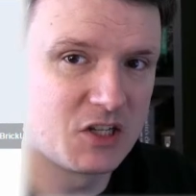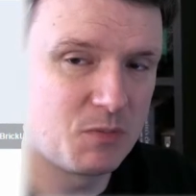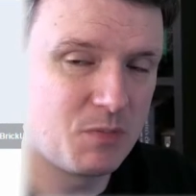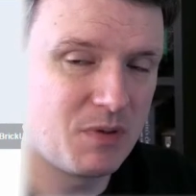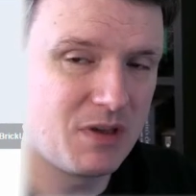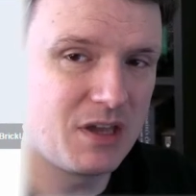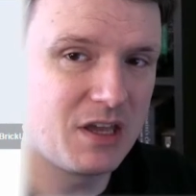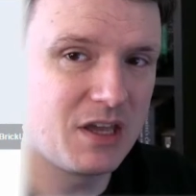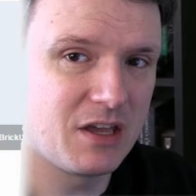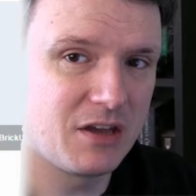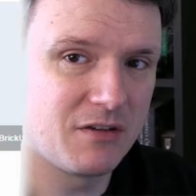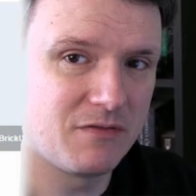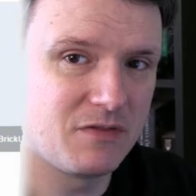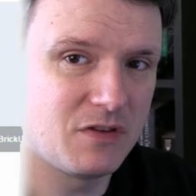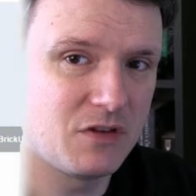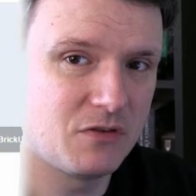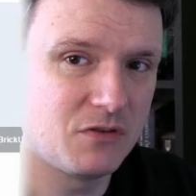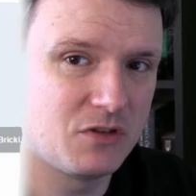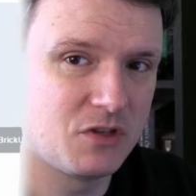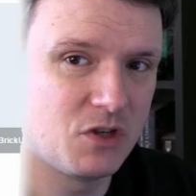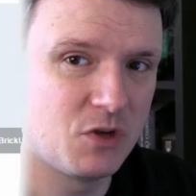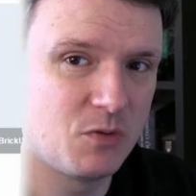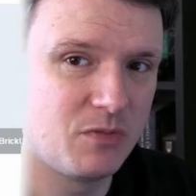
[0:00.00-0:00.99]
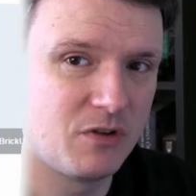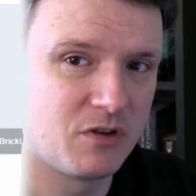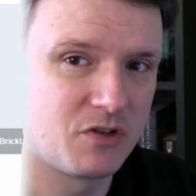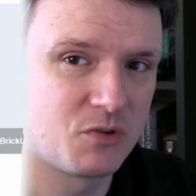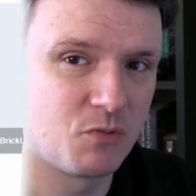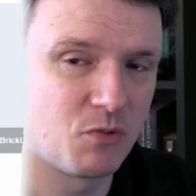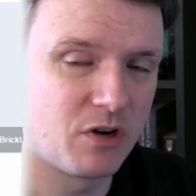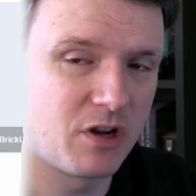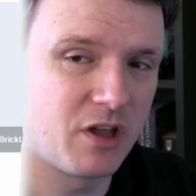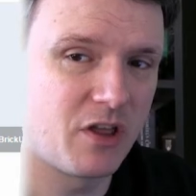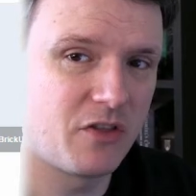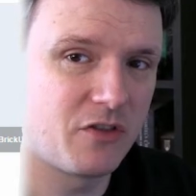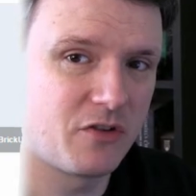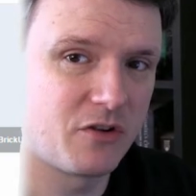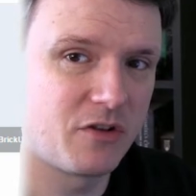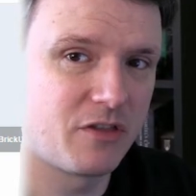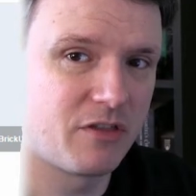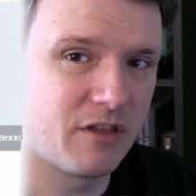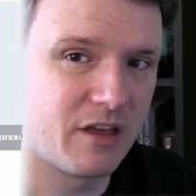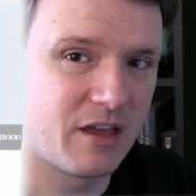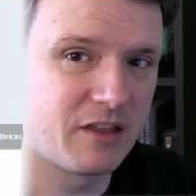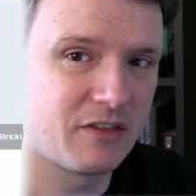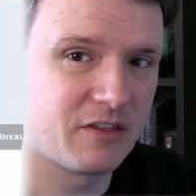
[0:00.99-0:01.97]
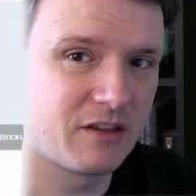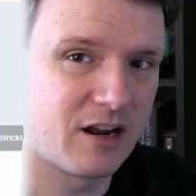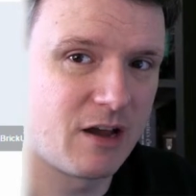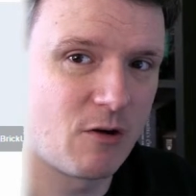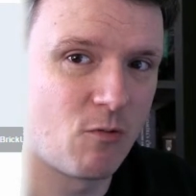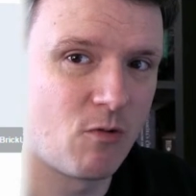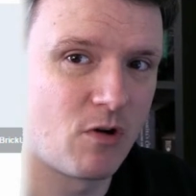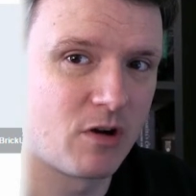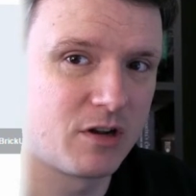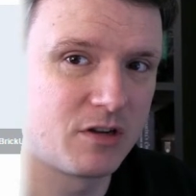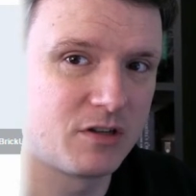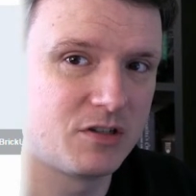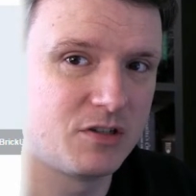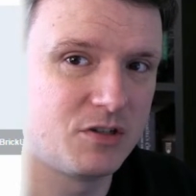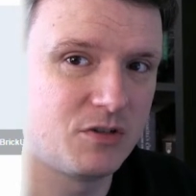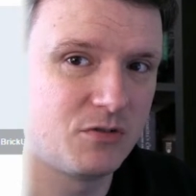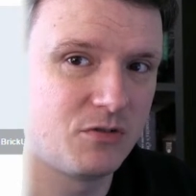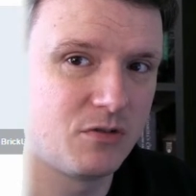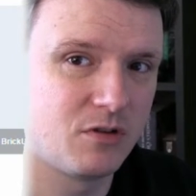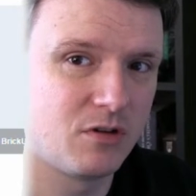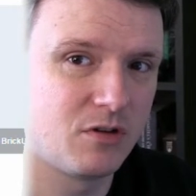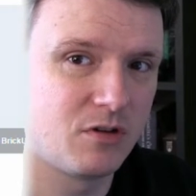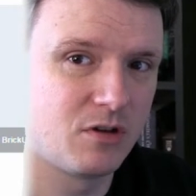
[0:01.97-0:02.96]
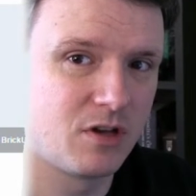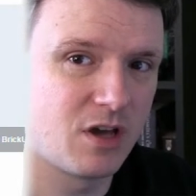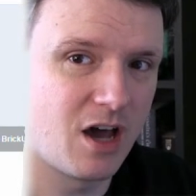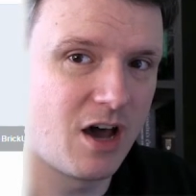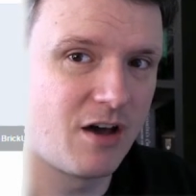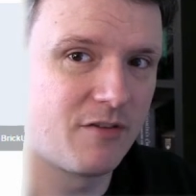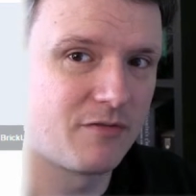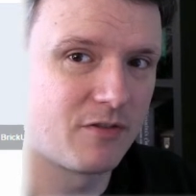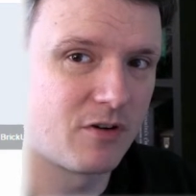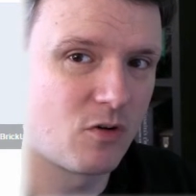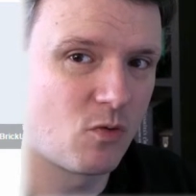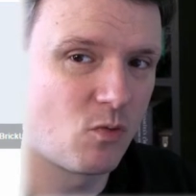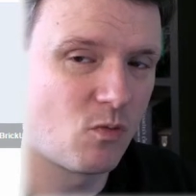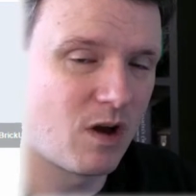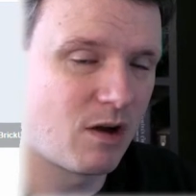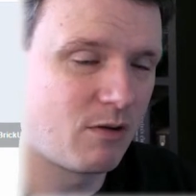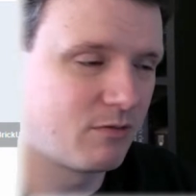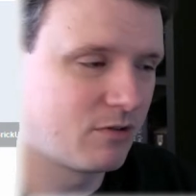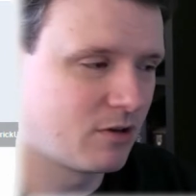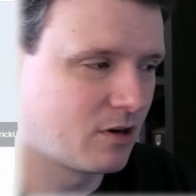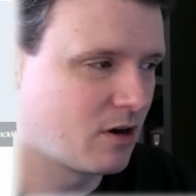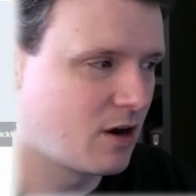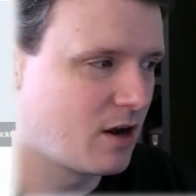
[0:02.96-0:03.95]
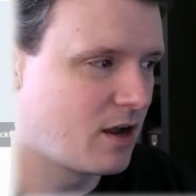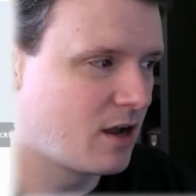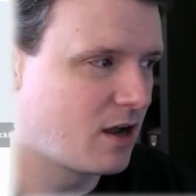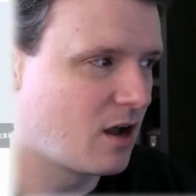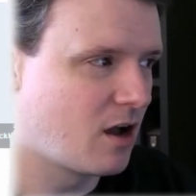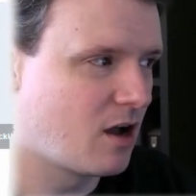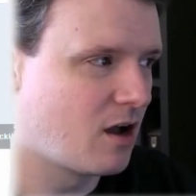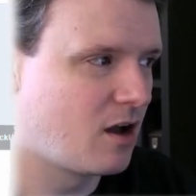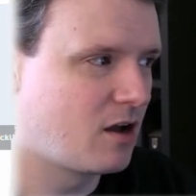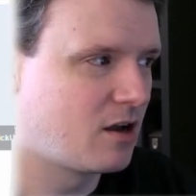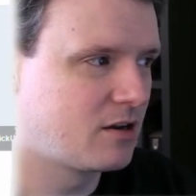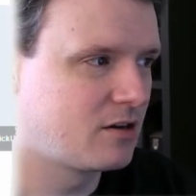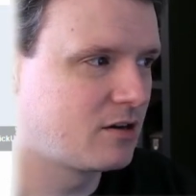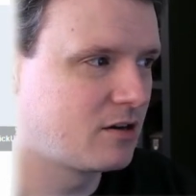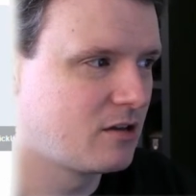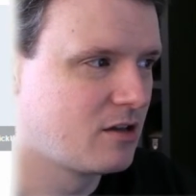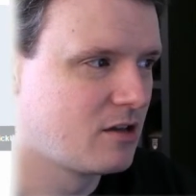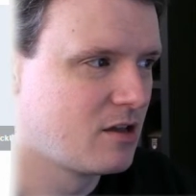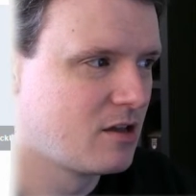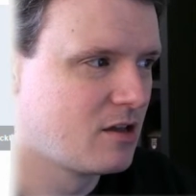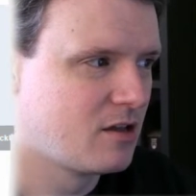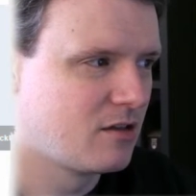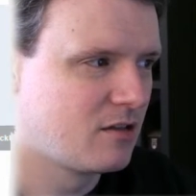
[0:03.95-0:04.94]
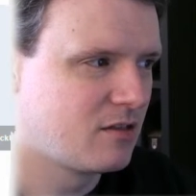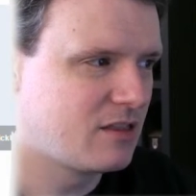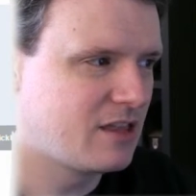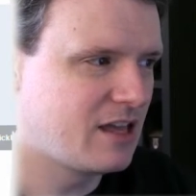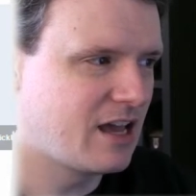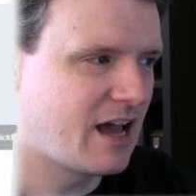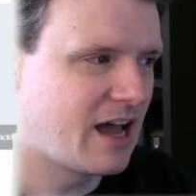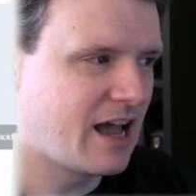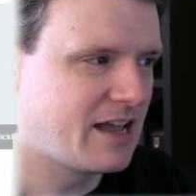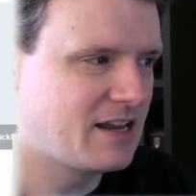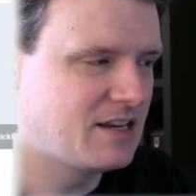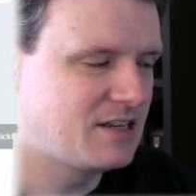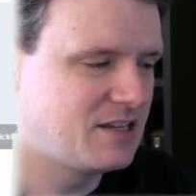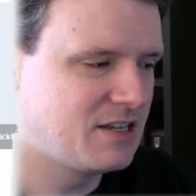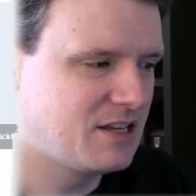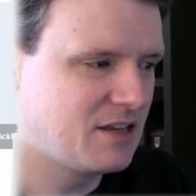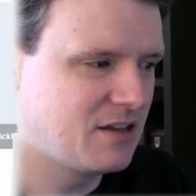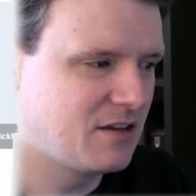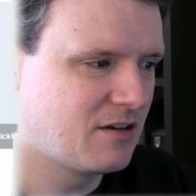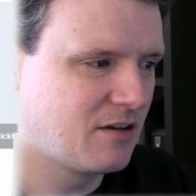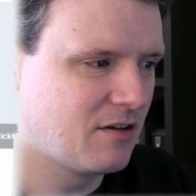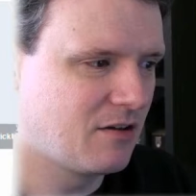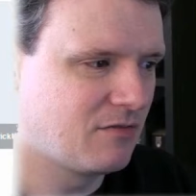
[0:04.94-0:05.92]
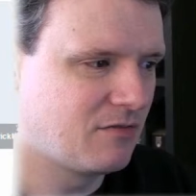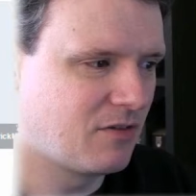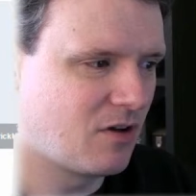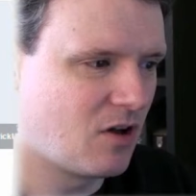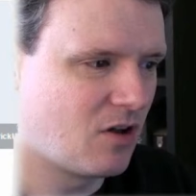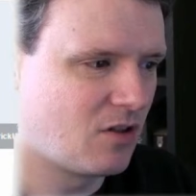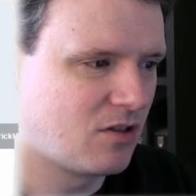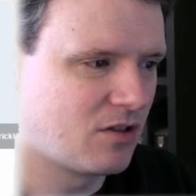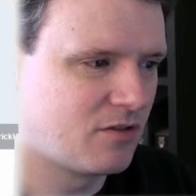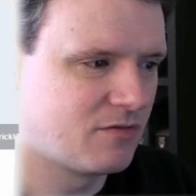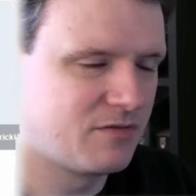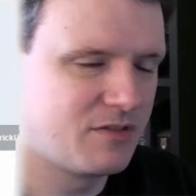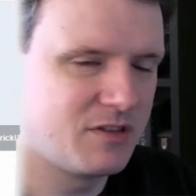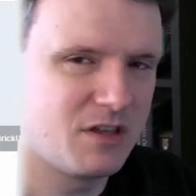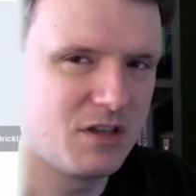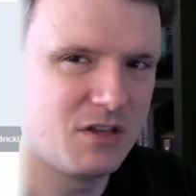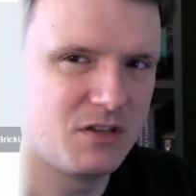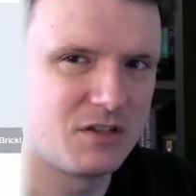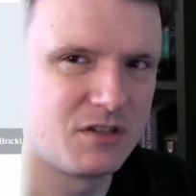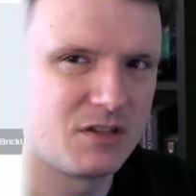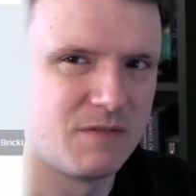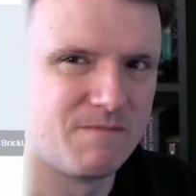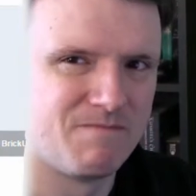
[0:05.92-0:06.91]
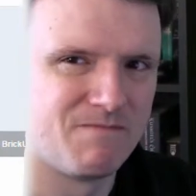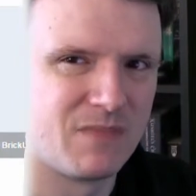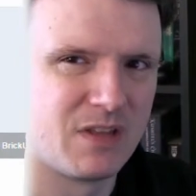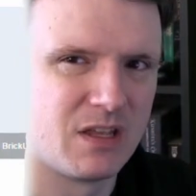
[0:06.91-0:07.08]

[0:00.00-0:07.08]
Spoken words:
speaking of YouTube, there's one other thing that I wanted to cover while we're on the idea of all of these